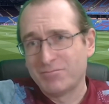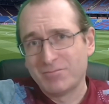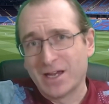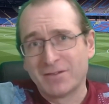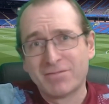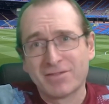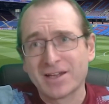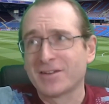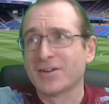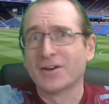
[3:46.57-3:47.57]
And
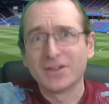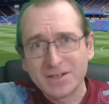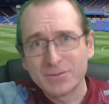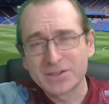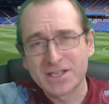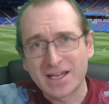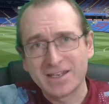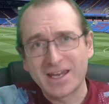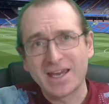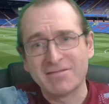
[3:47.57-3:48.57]
thank God it was that
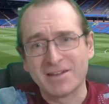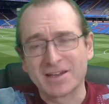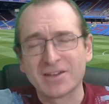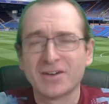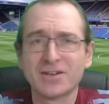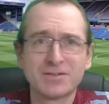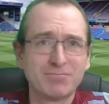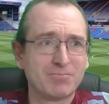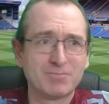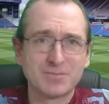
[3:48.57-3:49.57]
day. Thank God
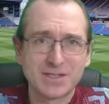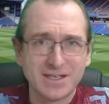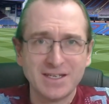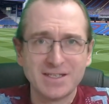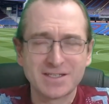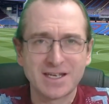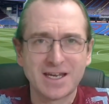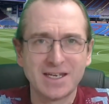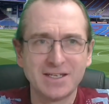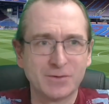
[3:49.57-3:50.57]
he
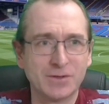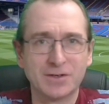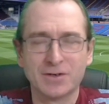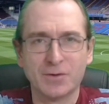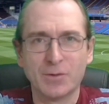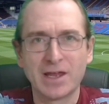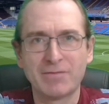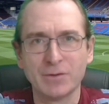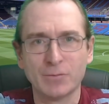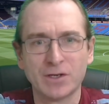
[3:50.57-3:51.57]
decided, or
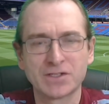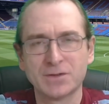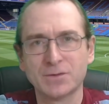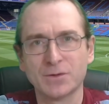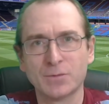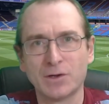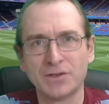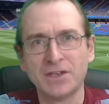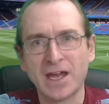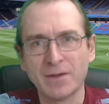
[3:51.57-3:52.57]
whatever it was, the
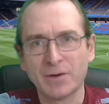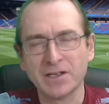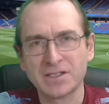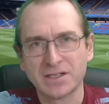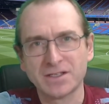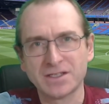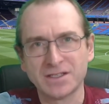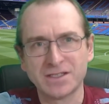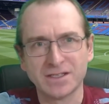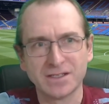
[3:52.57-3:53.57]
one day where he turns
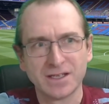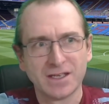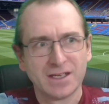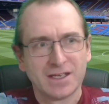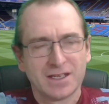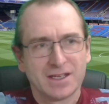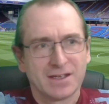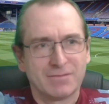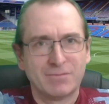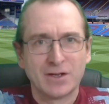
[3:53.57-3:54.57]
into
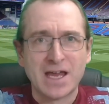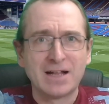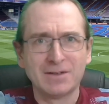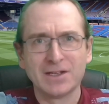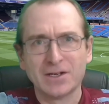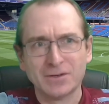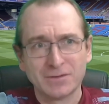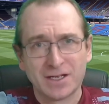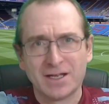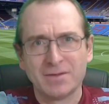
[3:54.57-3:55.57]

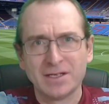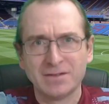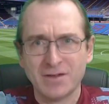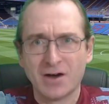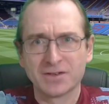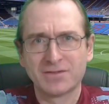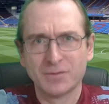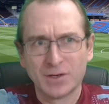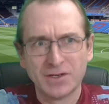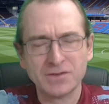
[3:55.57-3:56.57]
Ronaldo, and I mean not the
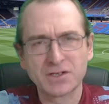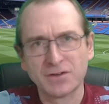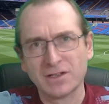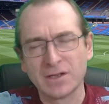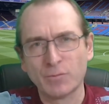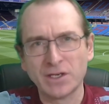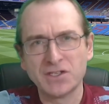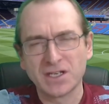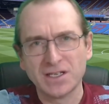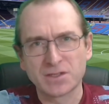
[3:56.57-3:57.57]
one who's currently
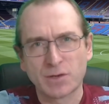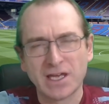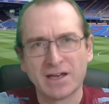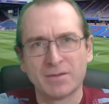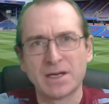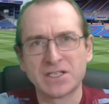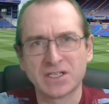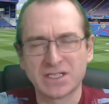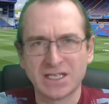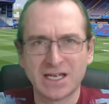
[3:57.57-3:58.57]
whinging his way out of
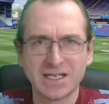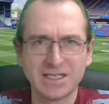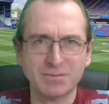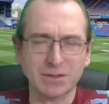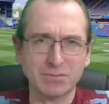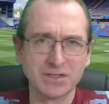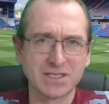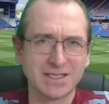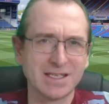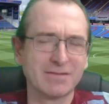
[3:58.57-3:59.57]
Manchester United, but
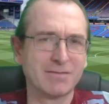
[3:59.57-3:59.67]
Brazilian